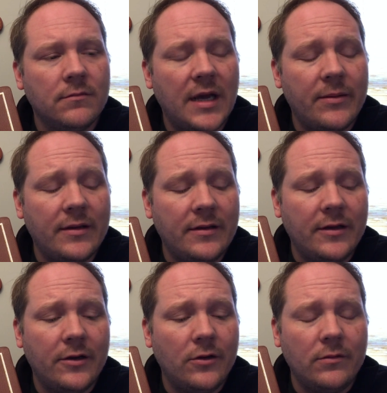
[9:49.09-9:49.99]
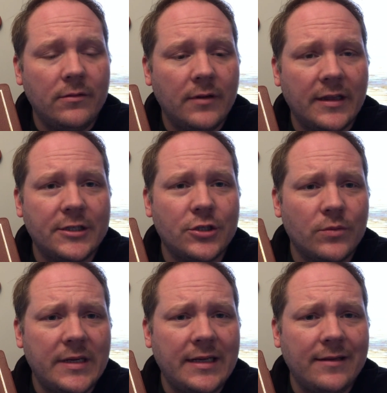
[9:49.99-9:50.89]
I mean, unless you're
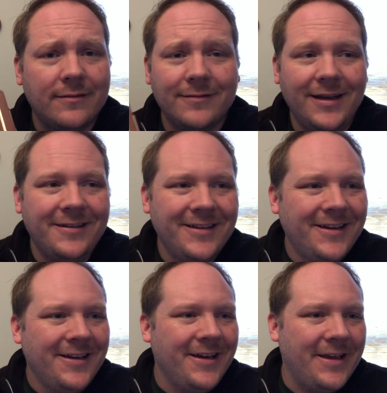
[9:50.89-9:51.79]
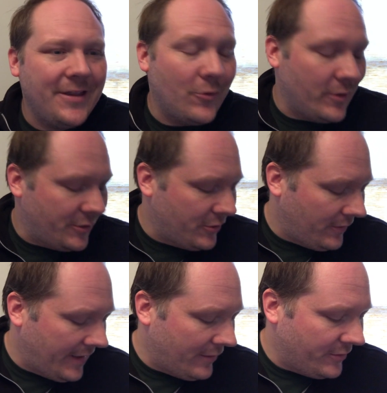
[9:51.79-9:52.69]
reading in the original
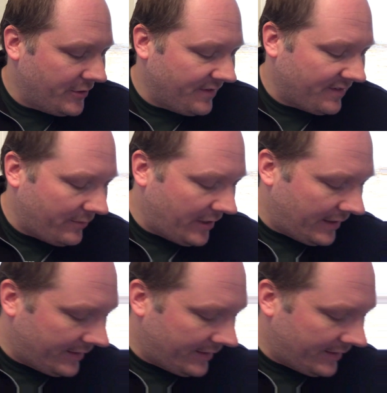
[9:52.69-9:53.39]
languages, I